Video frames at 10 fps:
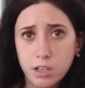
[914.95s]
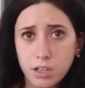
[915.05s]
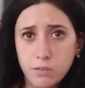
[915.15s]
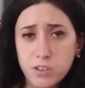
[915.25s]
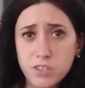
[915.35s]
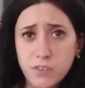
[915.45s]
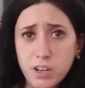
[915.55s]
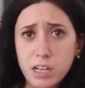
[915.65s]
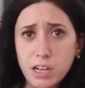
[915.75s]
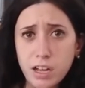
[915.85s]
which is
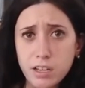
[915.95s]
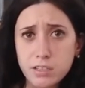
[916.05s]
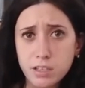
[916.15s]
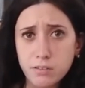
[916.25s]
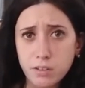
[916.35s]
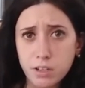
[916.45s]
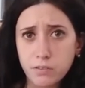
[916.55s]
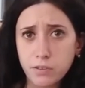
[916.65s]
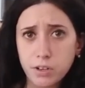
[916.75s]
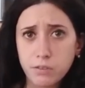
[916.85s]
very nice. I've
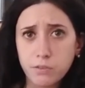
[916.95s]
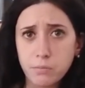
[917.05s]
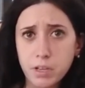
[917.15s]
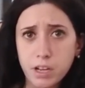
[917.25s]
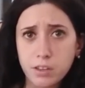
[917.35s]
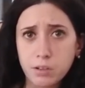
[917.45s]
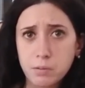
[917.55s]
heard from like other